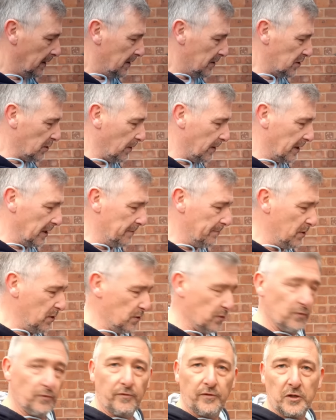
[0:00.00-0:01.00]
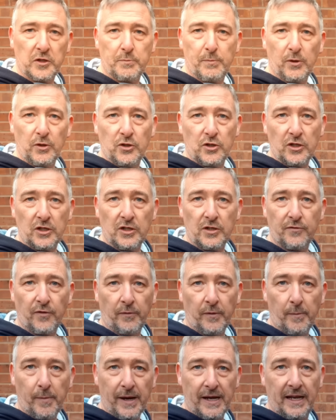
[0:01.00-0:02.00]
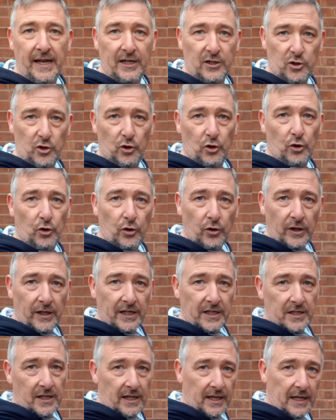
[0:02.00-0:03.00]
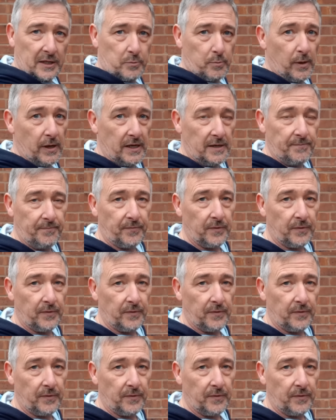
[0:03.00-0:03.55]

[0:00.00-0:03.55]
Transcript: So I'm going to move the sponges from the bay next door and into the last bay.